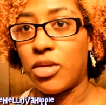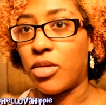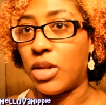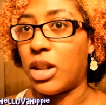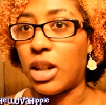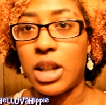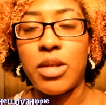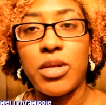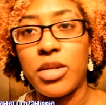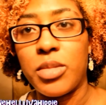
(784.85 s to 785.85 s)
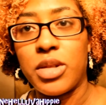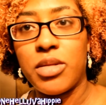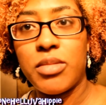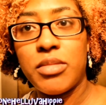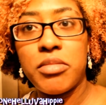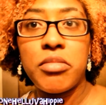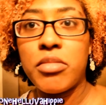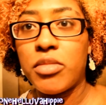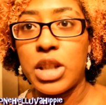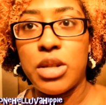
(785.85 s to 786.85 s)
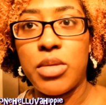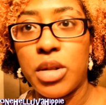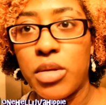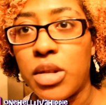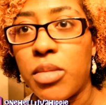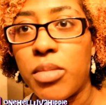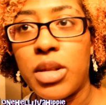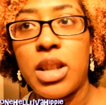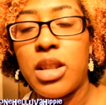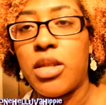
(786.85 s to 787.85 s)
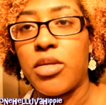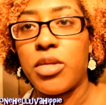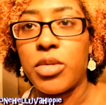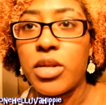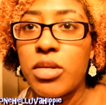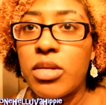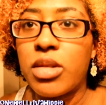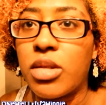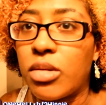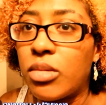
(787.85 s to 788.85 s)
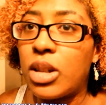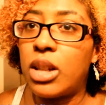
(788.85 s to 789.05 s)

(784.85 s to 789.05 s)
go away, they ain't going to harm us. We still heard them, but they didn't harm us. So,